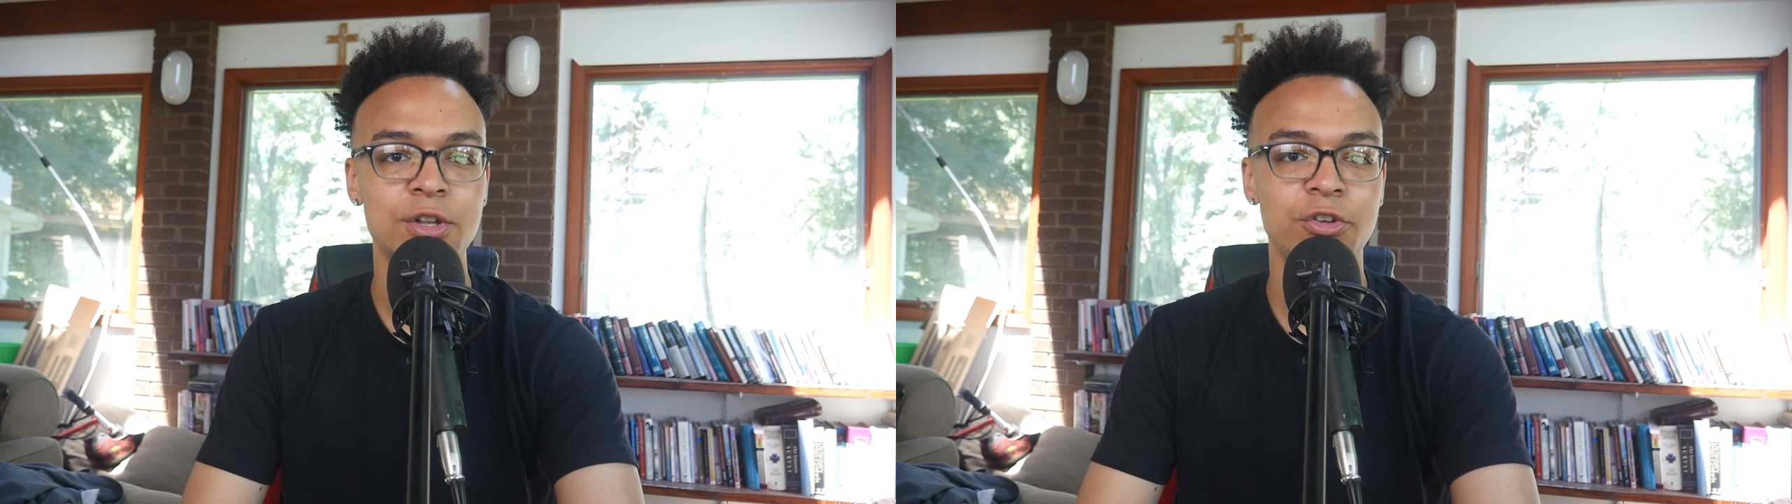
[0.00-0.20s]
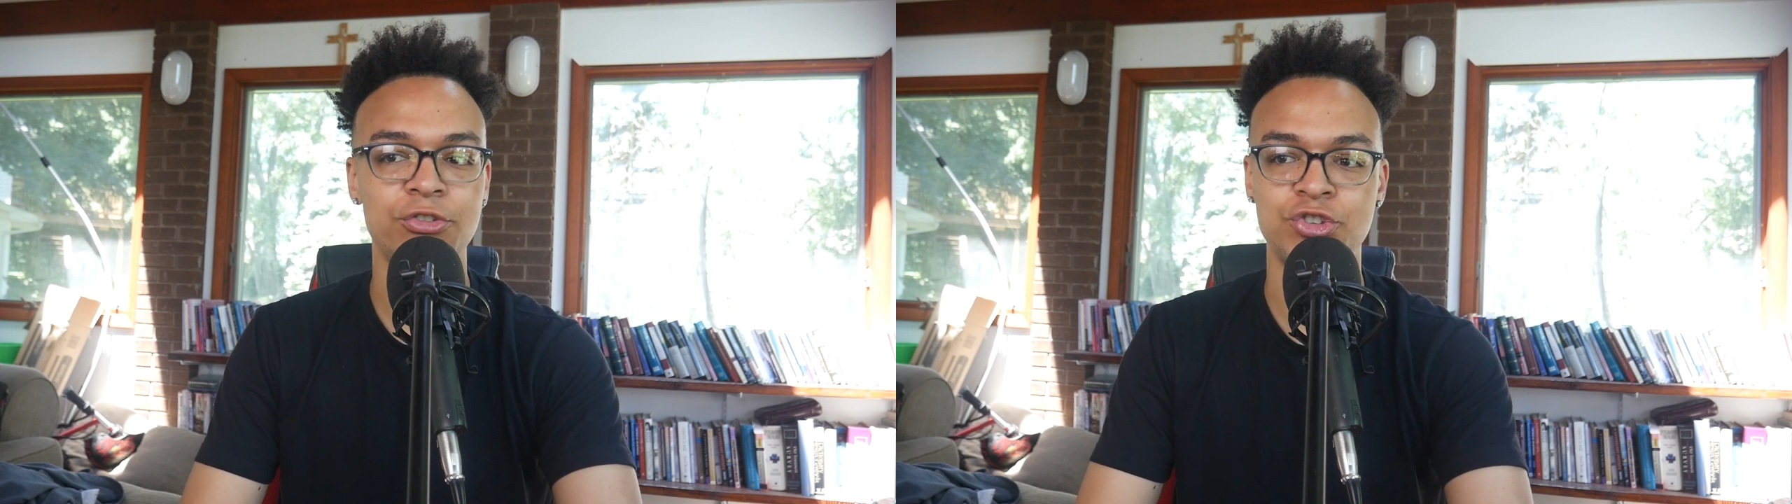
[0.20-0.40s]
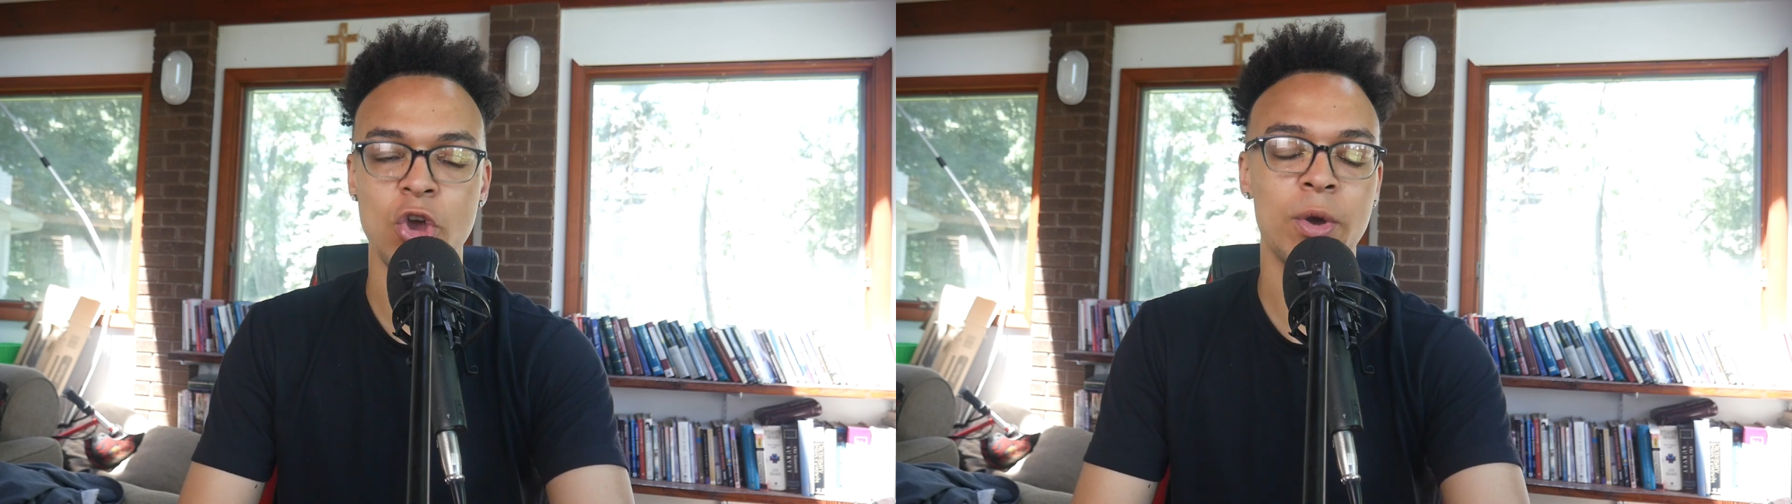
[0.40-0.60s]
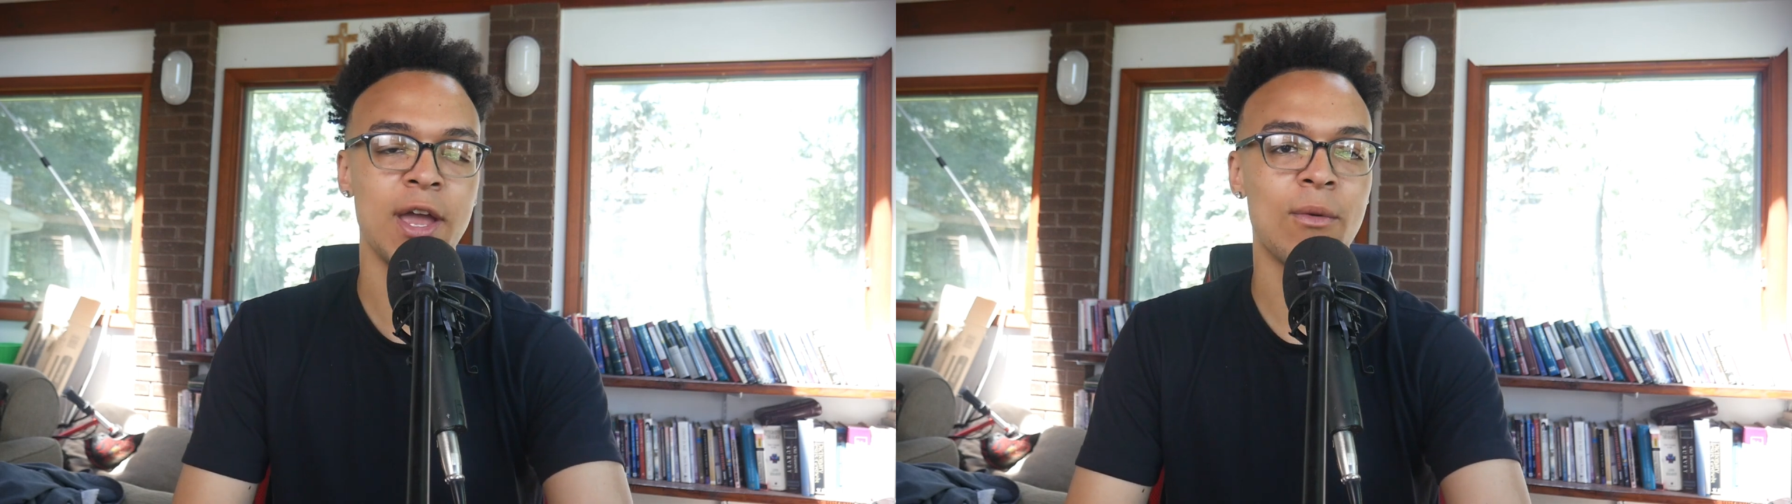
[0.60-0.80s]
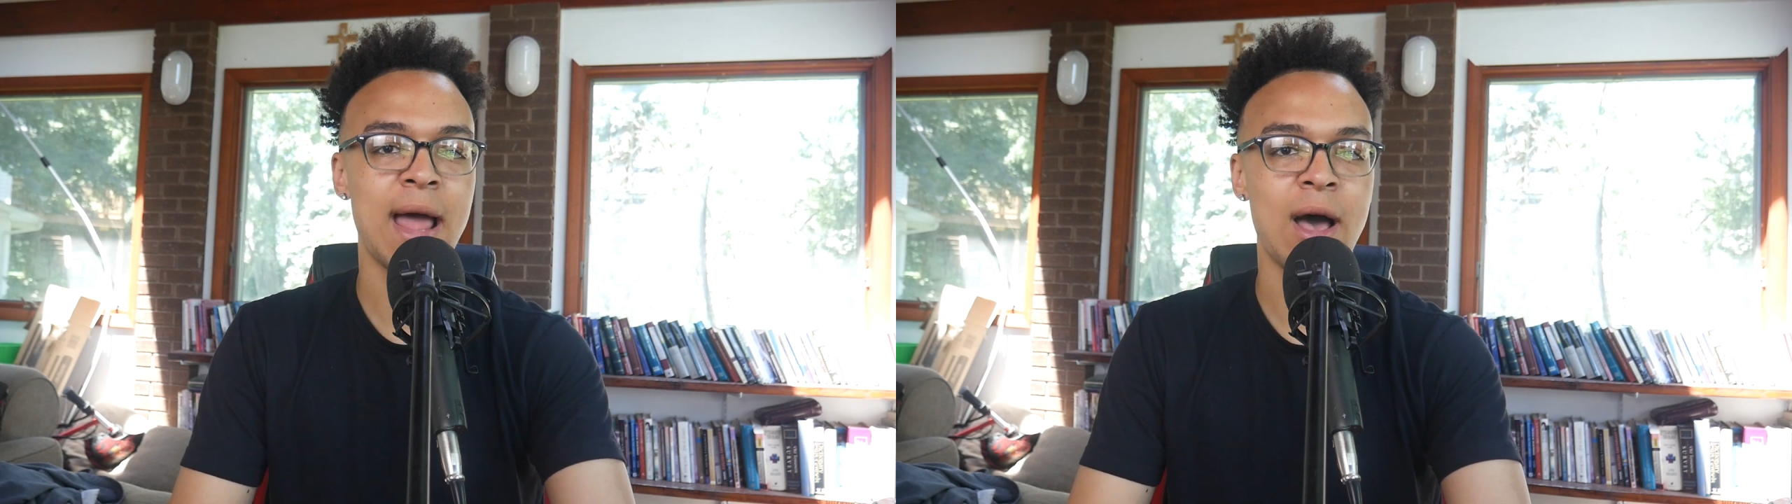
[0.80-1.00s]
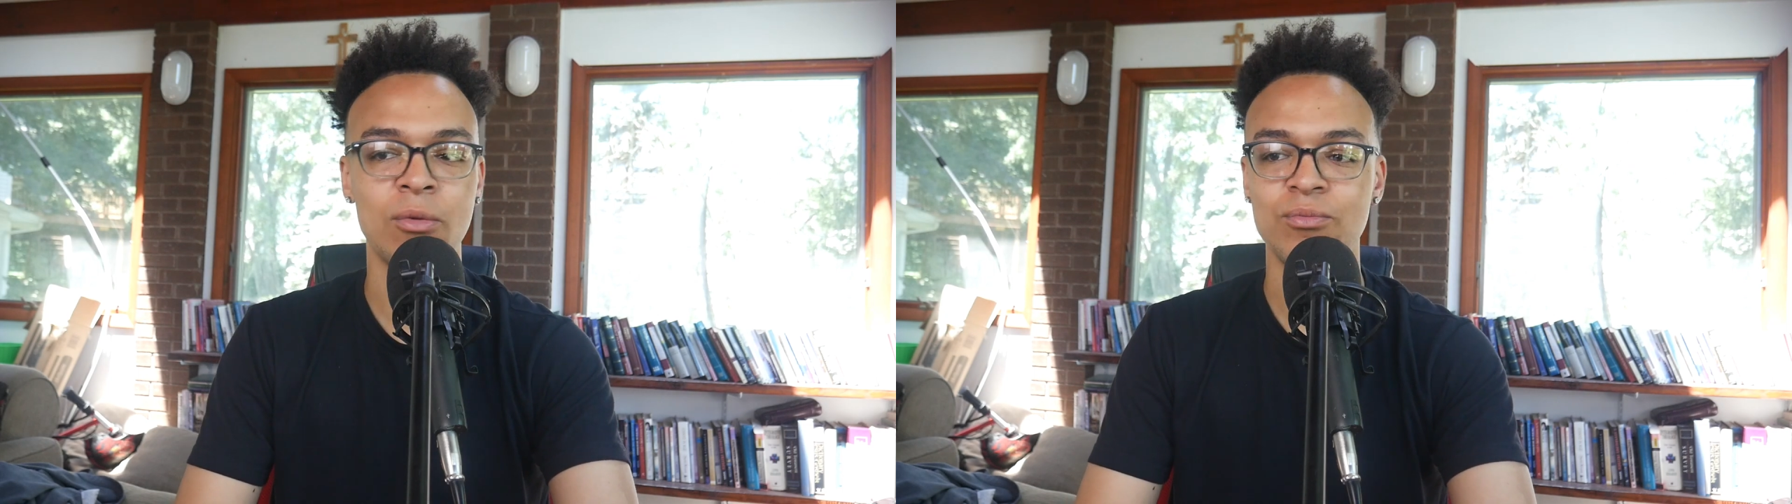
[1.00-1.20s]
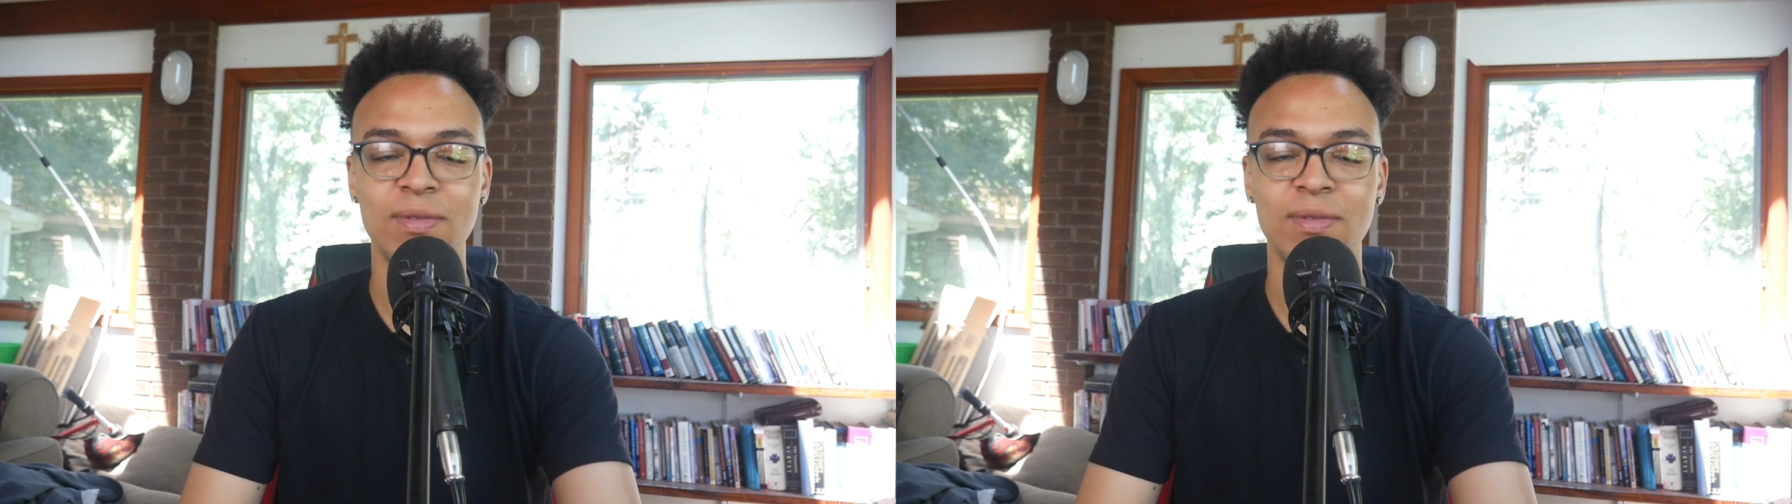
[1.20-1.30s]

just joking around,